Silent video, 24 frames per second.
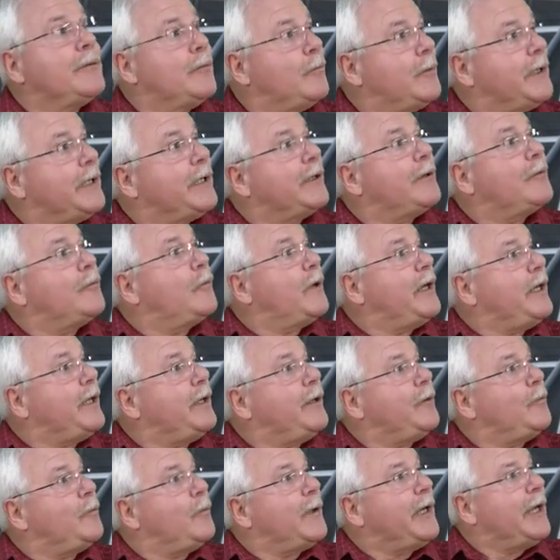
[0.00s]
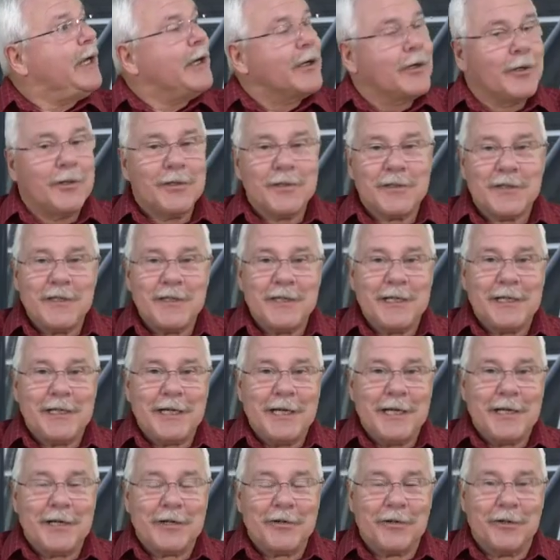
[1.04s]
Where I can't see that
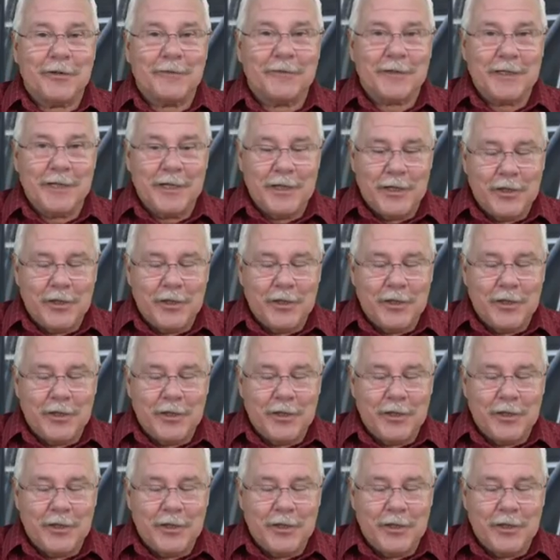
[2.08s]
aircraft.